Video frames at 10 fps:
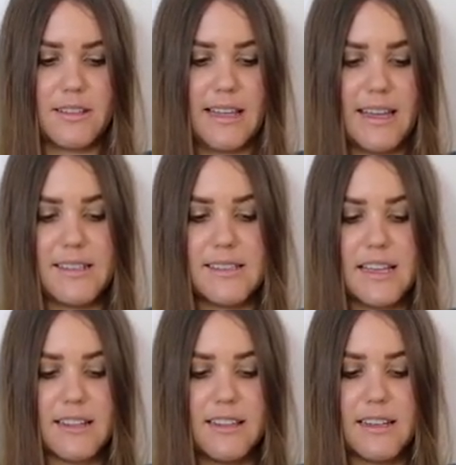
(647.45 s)
lay it
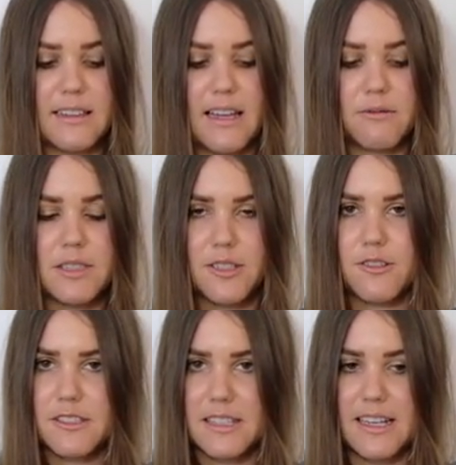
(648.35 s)
exactly like that with the
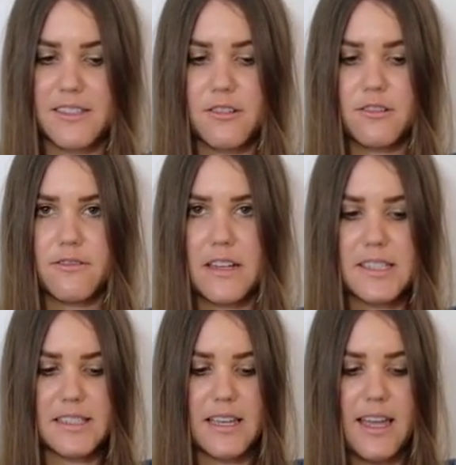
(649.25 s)
good sides all
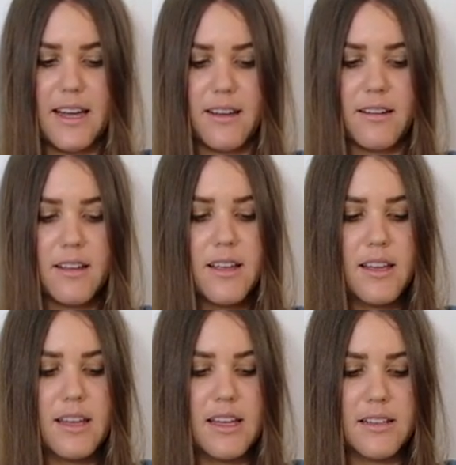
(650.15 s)
facing out
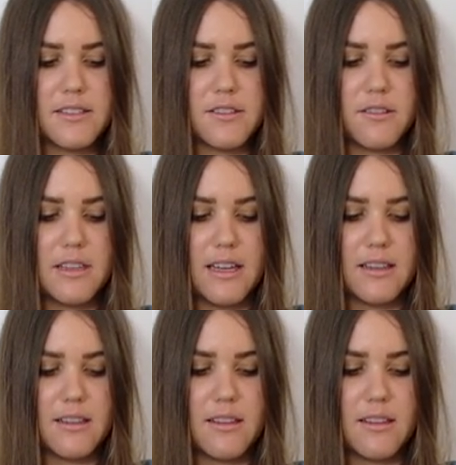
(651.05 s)
and so that